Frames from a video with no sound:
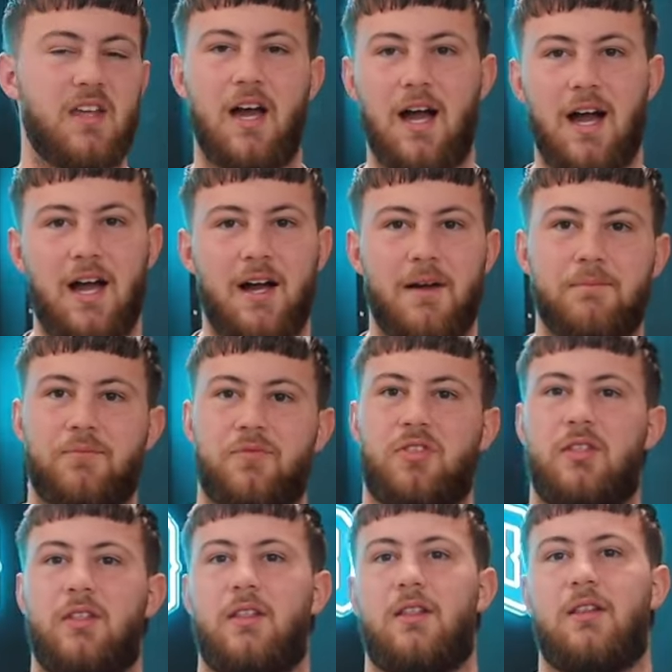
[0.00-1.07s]

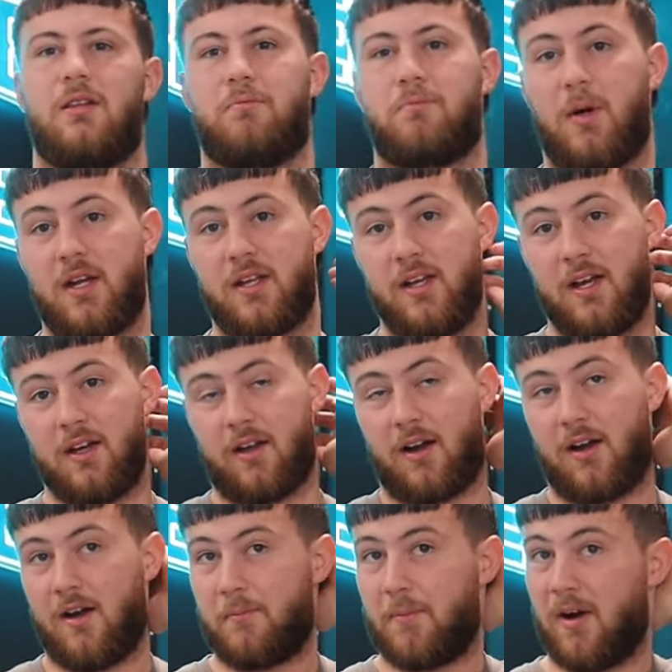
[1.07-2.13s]
But yeah,
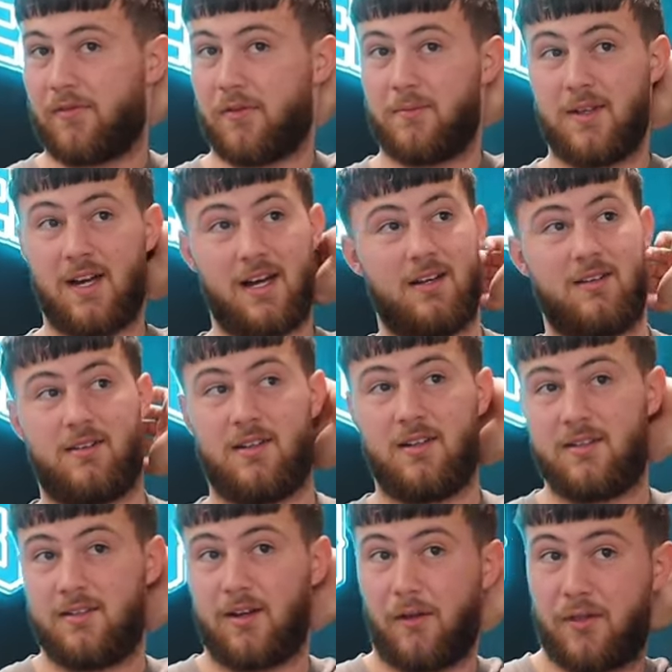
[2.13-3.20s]
apart from that,
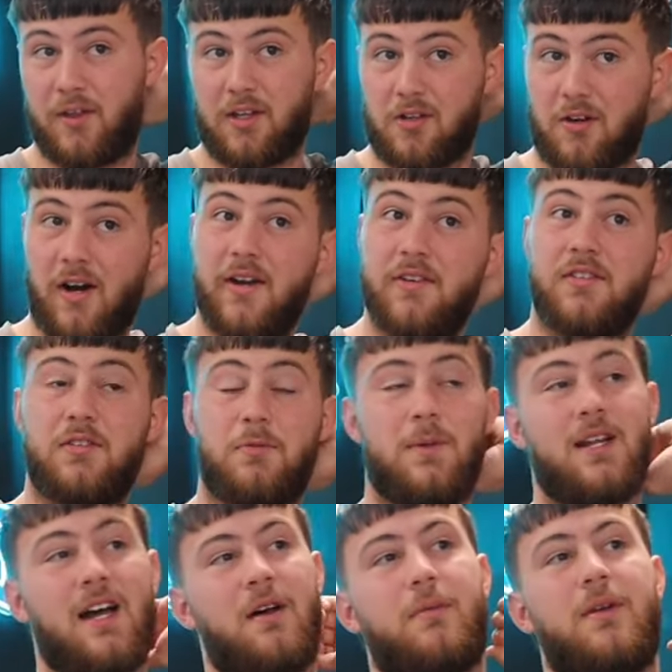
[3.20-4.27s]
nothing crazy has
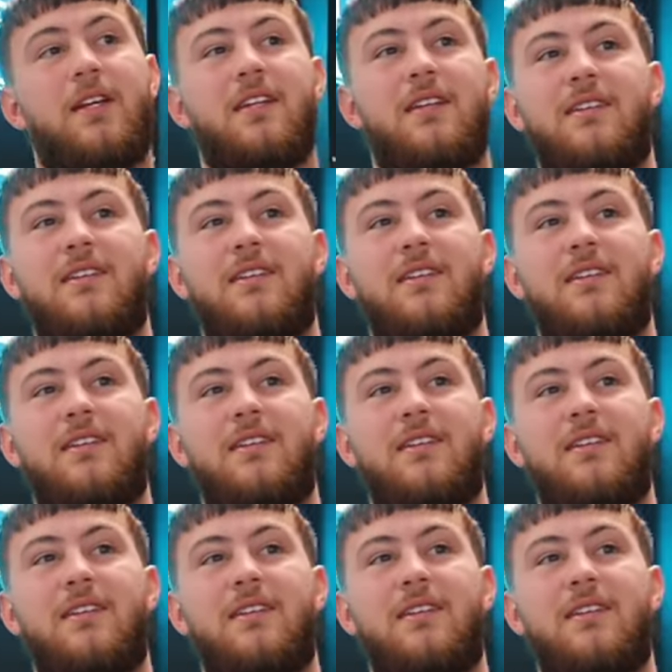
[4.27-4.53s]
been happening.